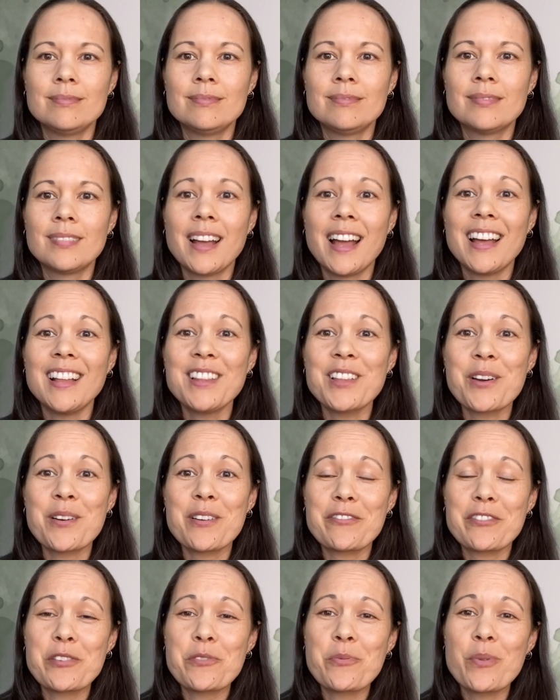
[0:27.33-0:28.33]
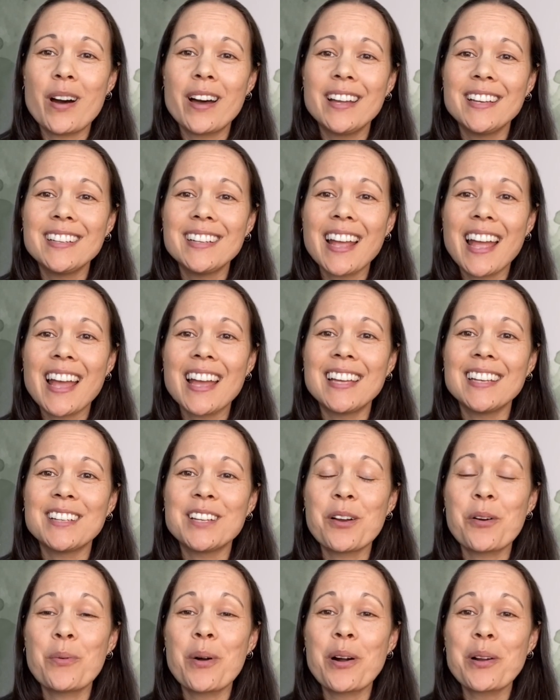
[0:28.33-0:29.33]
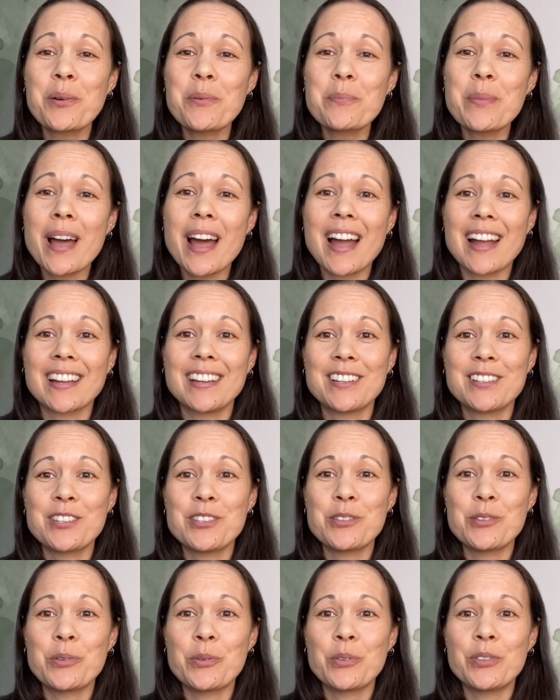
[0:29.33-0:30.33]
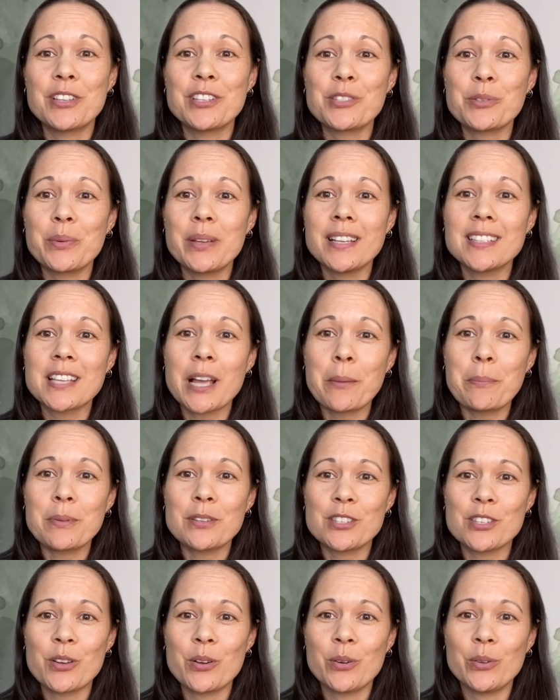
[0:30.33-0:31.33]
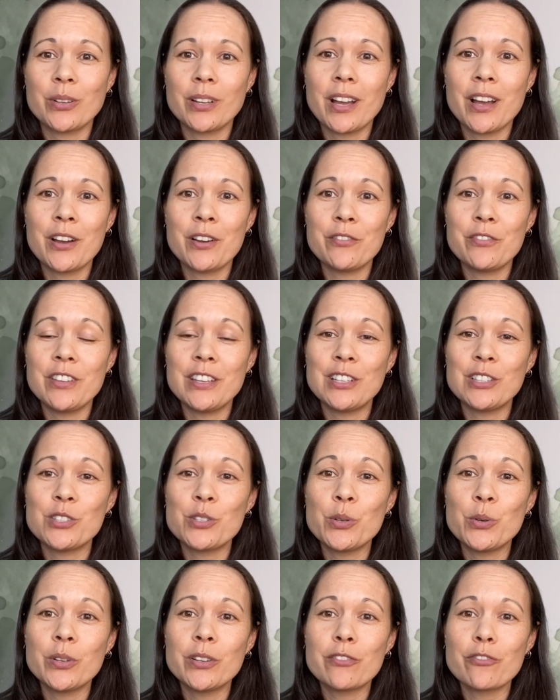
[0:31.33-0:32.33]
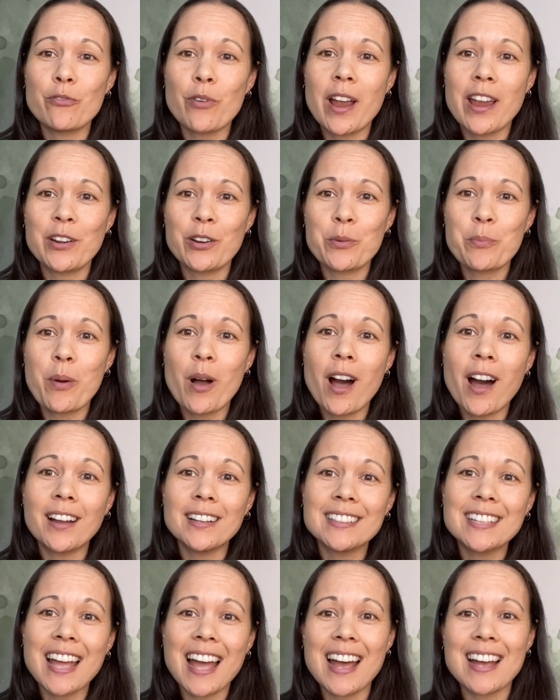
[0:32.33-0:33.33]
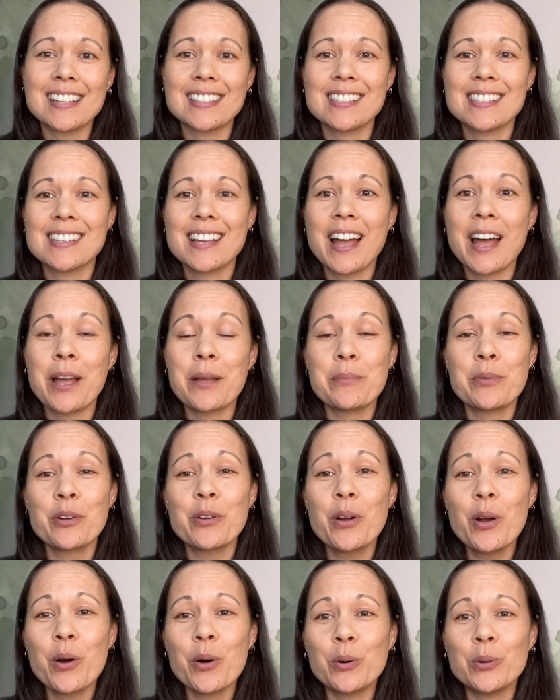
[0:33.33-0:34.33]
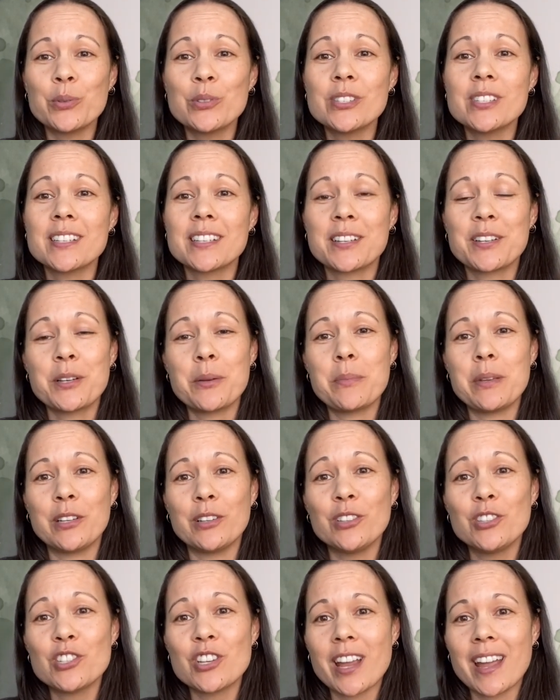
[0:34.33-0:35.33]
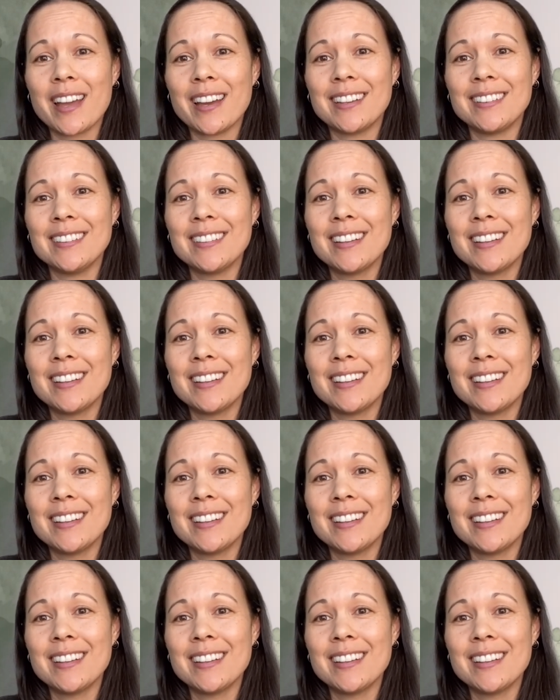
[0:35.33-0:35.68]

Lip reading: Hello everyone, and welcome back to this week's episode of the Intuitive Writer podcast. I'm your host, Camille Chan,